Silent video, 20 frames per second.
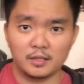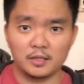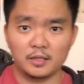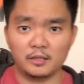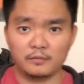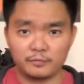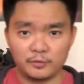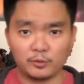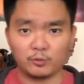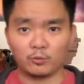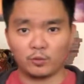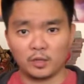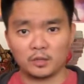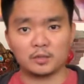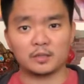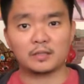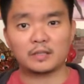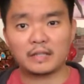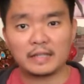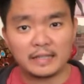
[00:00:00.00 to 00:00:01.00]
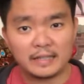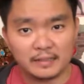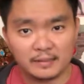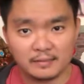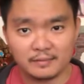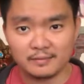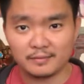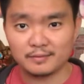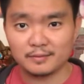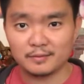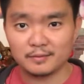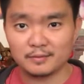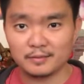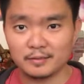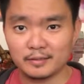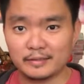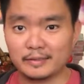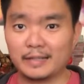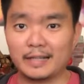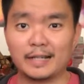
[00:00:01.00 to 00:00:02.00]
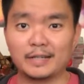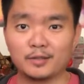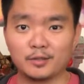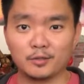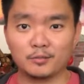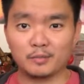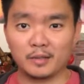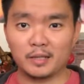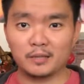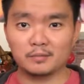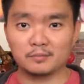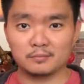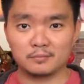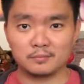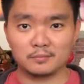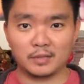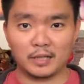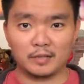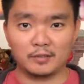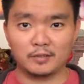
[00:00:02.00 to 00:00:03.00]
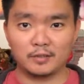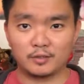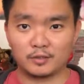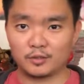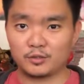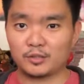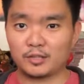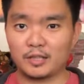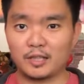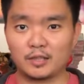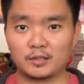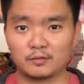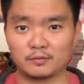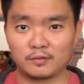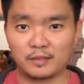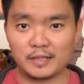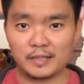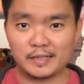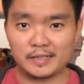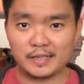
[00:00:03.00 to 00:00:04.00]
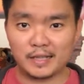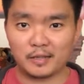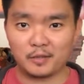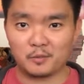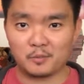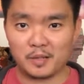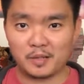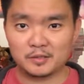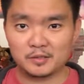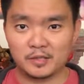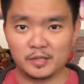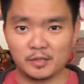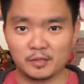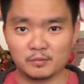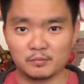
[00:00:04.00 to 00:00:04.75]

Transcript: If you want a clean Iron Man, I think there's a lot of clean Iron Mans there.